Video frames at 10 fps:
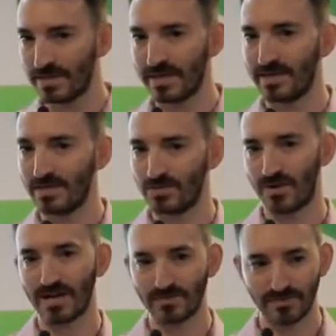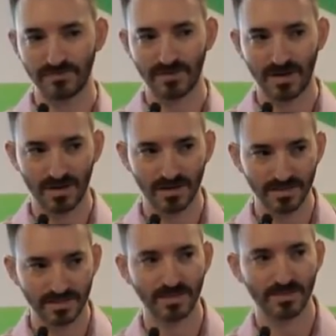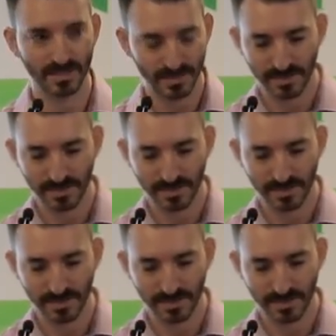It can interact with decentralized